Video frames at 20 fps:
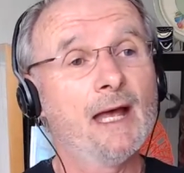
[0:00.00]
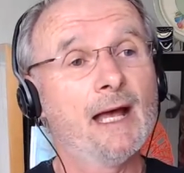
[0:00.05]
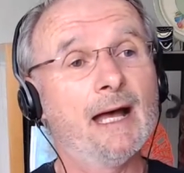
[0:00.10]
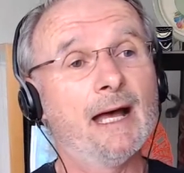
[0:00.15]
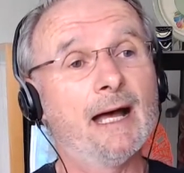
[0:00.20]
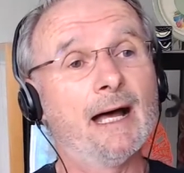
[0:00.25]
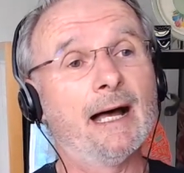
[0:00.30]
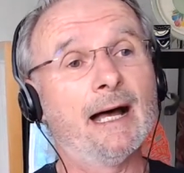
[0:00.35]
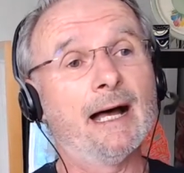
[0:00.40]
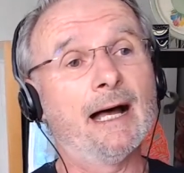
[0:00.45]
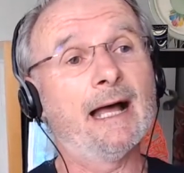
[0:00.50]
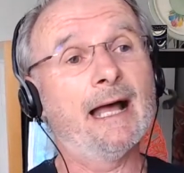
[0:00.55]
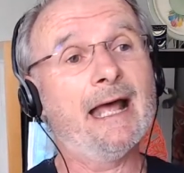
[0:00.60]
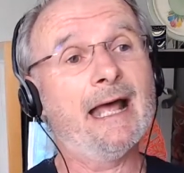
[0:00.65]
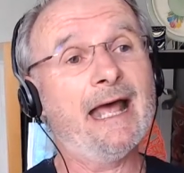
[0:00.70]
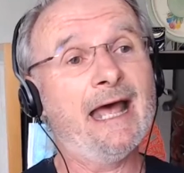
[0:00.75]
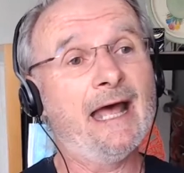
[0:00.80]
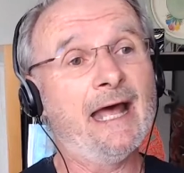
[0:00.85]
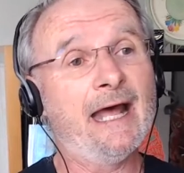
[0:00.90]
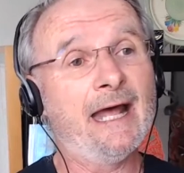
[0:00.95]
uh,
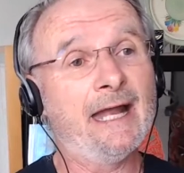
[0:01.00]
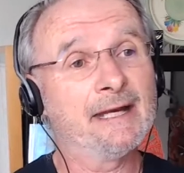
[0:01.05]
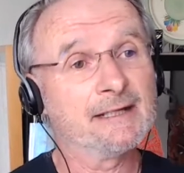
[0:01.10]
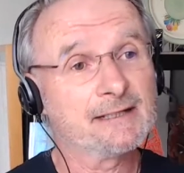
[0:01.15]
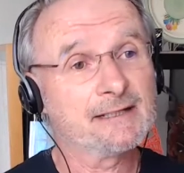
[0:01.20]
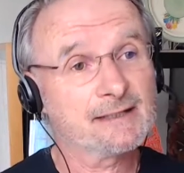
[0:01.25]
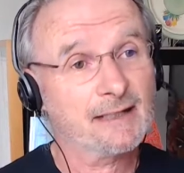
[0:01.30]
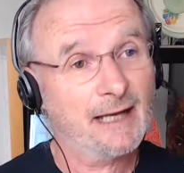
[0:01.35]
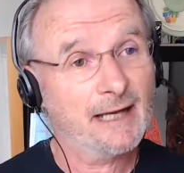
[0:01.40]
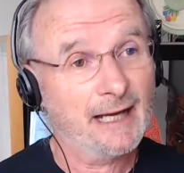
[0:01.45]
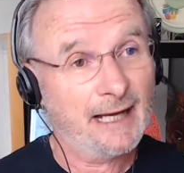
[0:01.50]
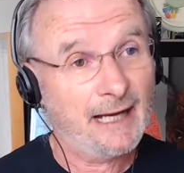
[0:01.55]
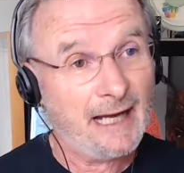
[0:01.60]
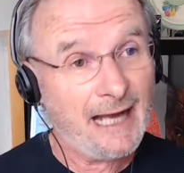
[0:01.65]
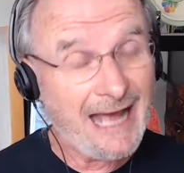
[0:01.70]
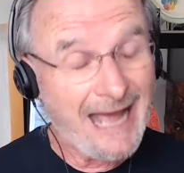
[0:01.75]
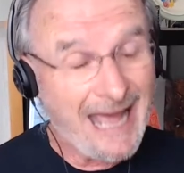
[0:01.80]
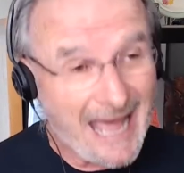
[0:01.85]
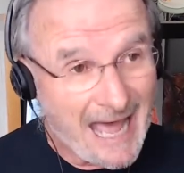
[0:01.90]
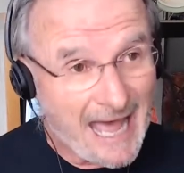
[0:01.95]
and uh,
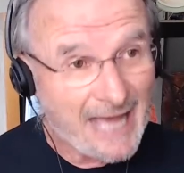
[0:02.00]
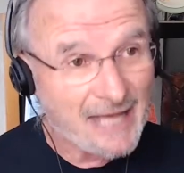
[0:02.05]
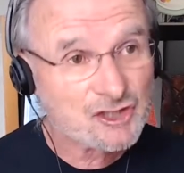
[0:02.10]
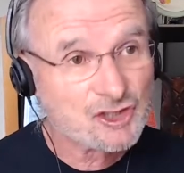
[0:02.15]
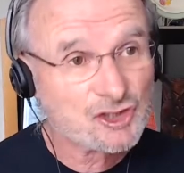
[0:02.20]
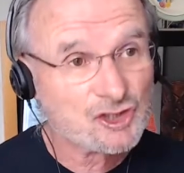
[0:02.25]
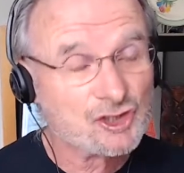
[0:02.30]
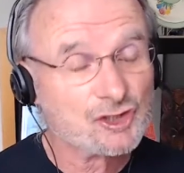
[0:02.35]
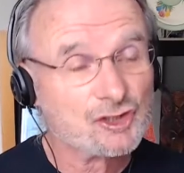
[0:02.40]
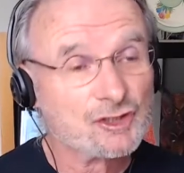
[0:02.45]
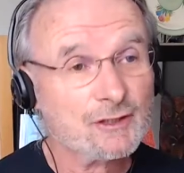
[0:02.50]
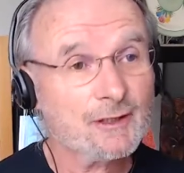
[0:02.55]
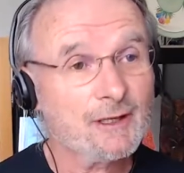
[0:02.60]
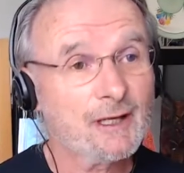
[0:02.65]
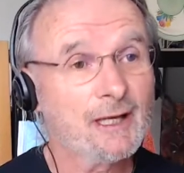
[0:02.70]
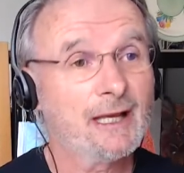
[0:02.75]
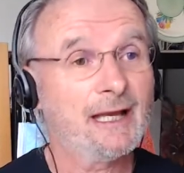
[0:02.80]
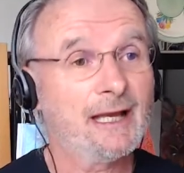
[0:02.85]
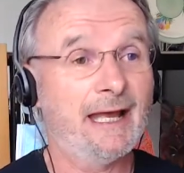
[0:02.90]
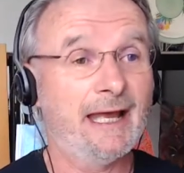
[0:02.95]
Ash
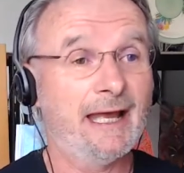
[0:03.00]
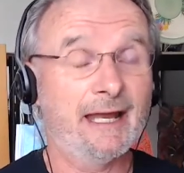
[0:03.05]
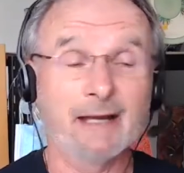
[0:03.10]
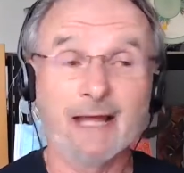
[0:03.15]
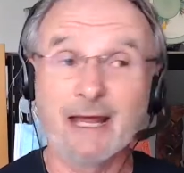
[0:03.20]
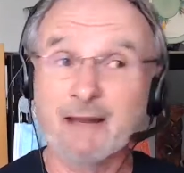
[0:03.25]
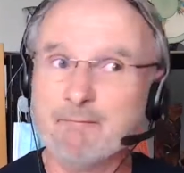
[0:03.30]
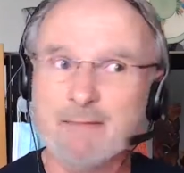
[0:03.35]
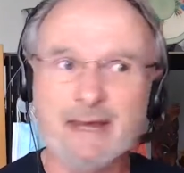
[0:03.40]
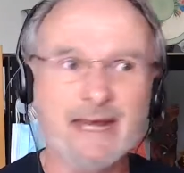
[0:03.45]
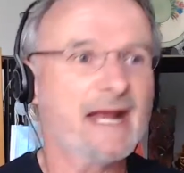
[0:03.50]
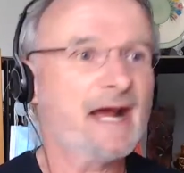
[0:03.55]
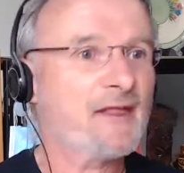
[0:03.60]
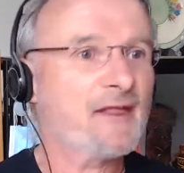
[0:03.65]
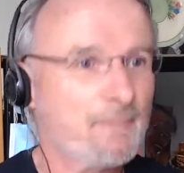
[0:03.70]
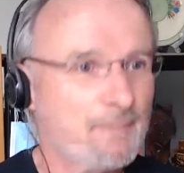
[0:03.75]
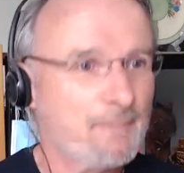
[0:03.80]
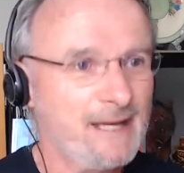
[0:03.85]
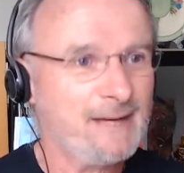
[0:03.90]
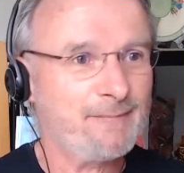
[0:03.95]
and, and many
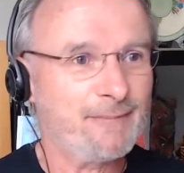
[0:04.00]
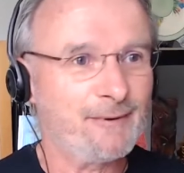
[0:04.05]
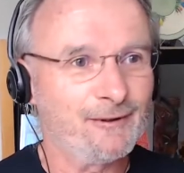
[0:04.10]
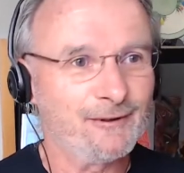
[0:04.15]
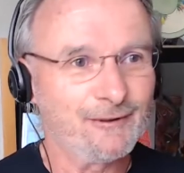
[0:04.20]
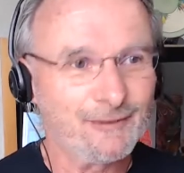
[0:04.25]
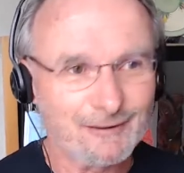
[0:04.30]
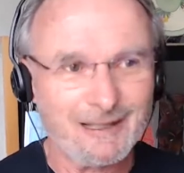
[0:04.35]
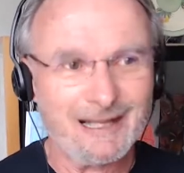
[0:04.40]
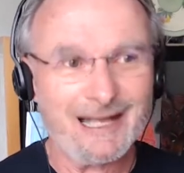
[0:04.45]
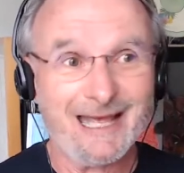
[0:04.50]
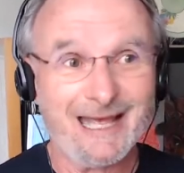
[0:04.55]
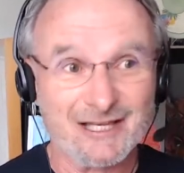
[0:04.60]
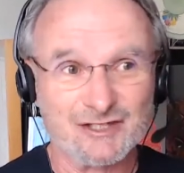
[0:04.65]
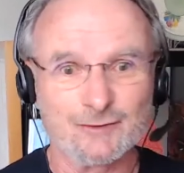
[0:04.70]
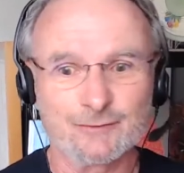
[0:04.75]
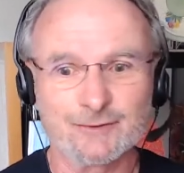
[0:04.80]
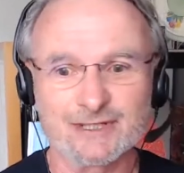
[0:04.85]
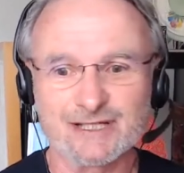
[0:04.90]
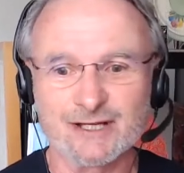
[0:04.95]
other people as
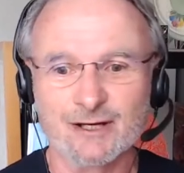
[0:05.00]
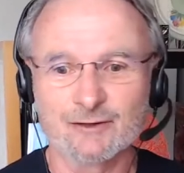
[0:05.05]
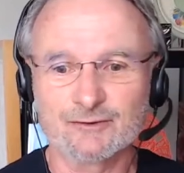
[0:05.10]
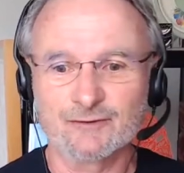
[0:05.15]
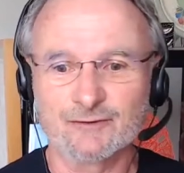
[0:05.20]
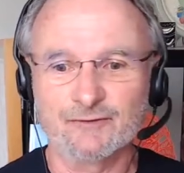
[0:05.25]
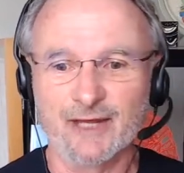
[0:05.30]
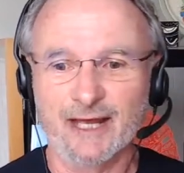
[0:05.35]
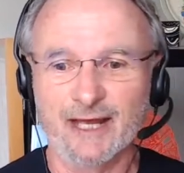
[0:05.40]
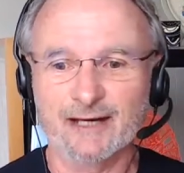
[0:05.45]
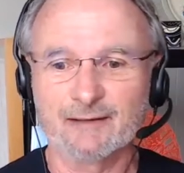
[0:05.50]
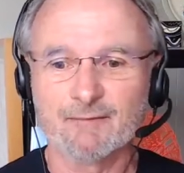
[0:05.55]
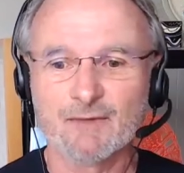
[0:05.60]
a result of that.